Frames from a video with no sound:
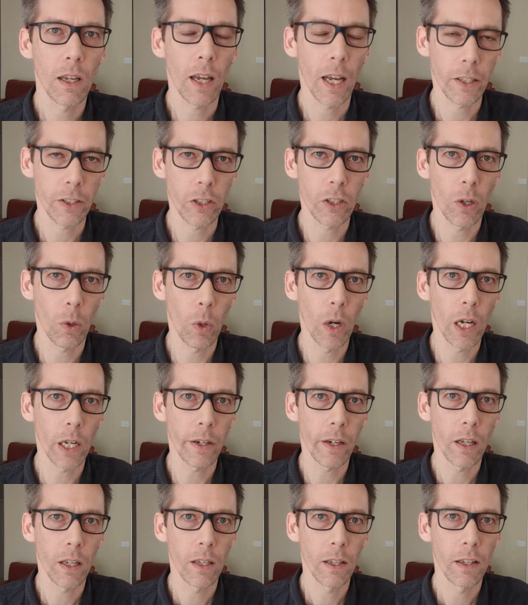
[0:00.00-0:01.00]
And you know what?
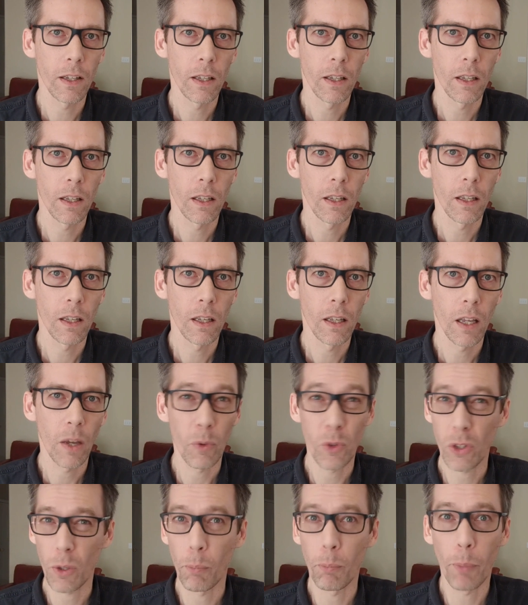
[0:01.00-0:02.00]
It
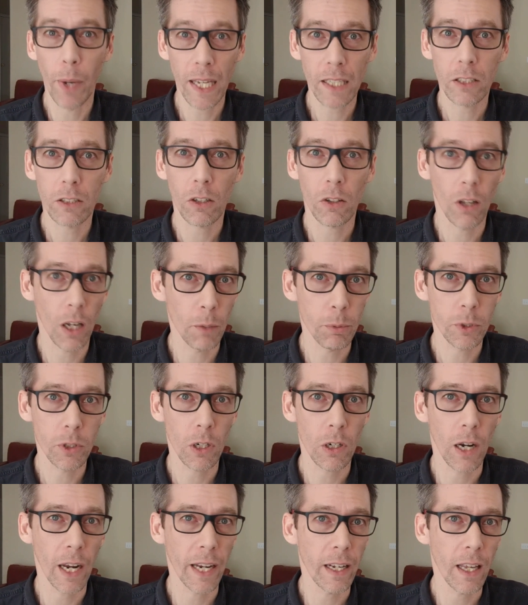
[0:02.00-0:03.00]
was the best
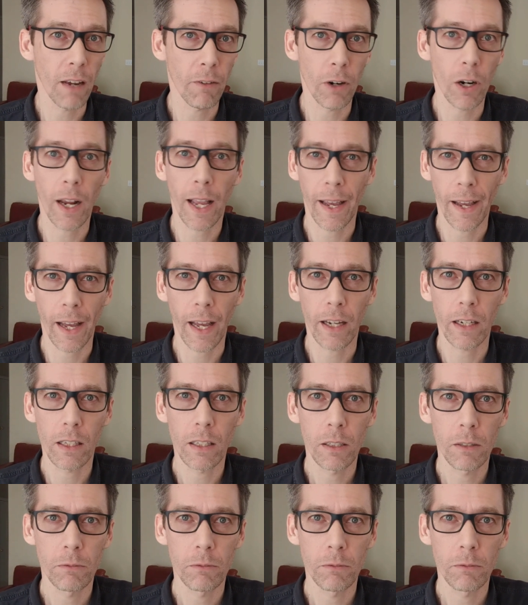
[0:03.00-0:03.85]
lobster I'd ever had.